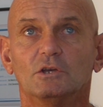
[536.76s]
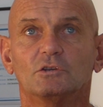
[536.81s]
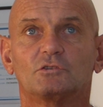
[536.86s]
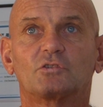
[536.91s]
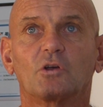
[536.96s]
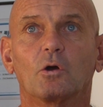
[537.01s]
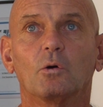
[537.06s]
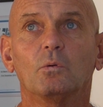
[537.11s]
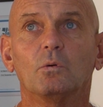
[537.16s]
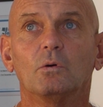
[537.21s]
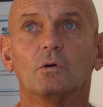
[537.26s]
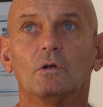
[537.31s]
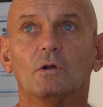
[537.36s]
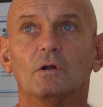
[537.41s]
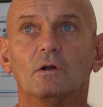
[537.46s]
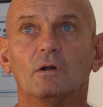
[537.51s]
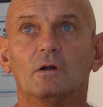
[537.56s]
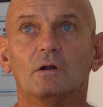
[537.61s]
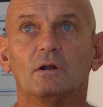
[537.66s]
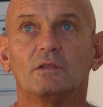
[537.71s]
So
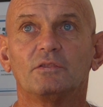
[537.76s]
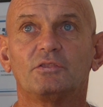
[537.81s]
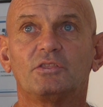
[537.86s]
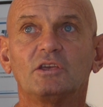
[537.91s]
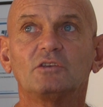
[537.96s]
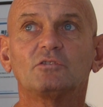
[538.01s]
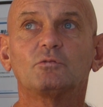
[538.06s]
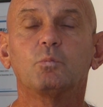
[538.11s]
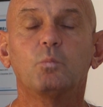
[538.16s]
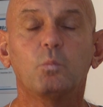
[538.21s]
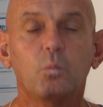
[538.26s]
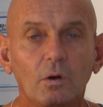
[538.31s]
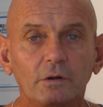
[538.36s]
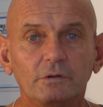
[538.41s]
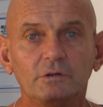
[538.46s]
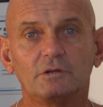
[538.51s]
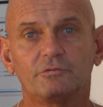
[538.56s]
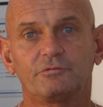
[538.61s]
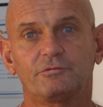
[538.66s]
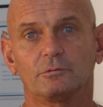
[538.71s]
this
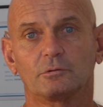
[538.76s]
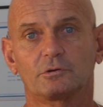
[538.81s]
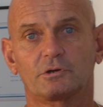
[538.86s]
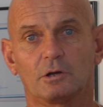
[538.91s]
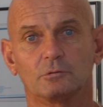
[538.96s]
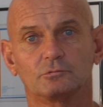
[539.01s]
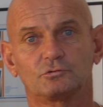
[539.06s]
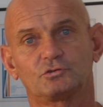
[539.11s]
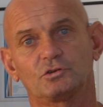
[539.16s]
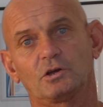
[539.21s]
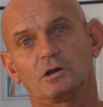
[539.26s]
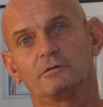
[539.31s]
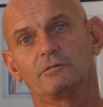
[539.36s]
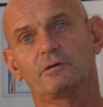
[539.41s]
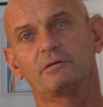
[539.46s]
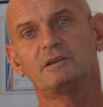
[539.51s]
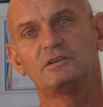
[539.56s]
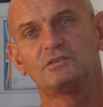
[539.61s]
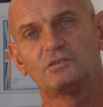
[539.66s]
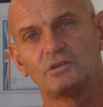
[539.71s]
wonderful culture, very